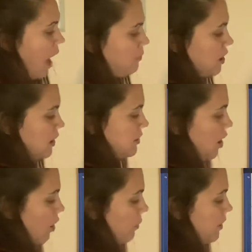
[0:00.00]
going to
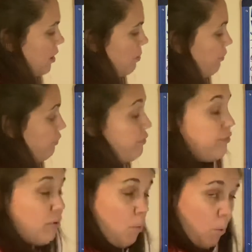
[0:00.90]
start with number
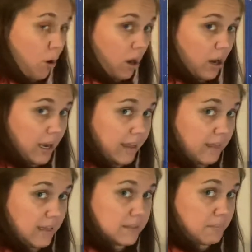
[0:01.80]
4 in
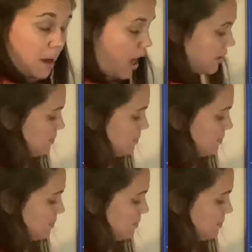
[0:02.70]
this box